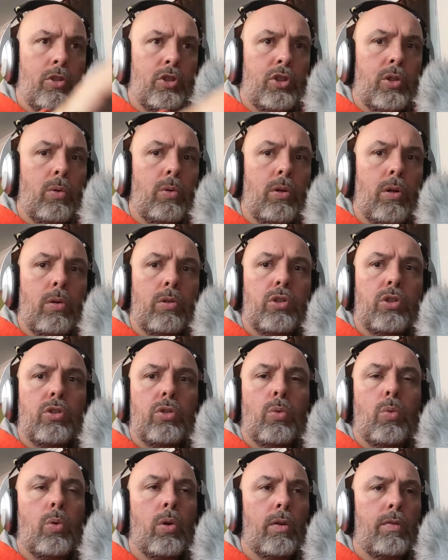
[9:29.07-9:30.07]
show notes,
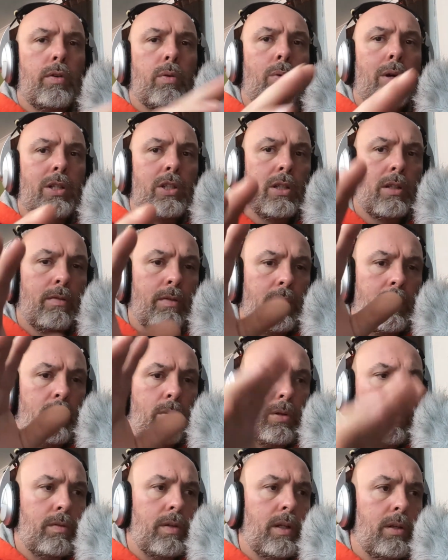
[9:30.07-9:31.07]
or if you're watching the video,
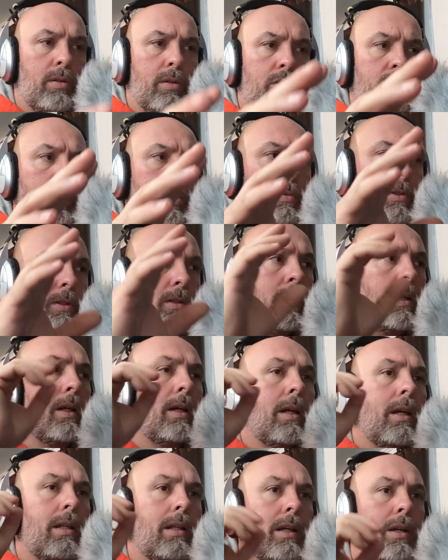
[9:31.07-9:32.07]
in the video description,
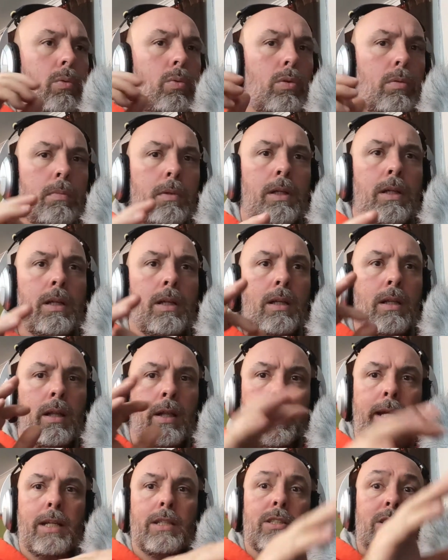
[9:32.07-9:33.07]
there will be the
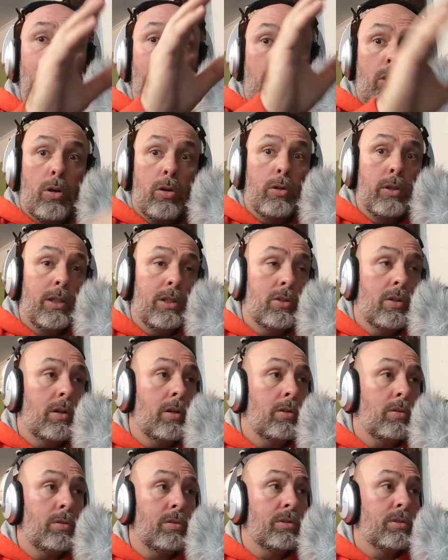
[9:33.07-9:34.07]
links to all these
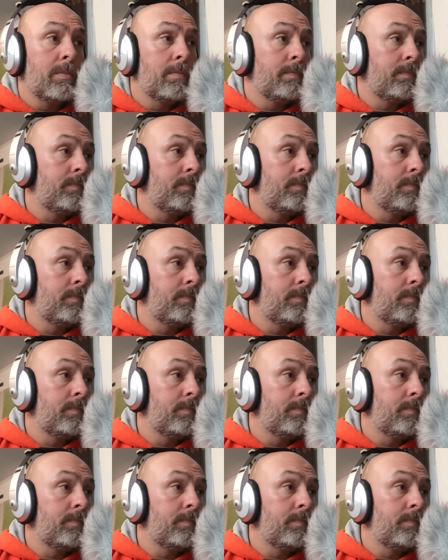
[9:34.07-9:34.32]
articles.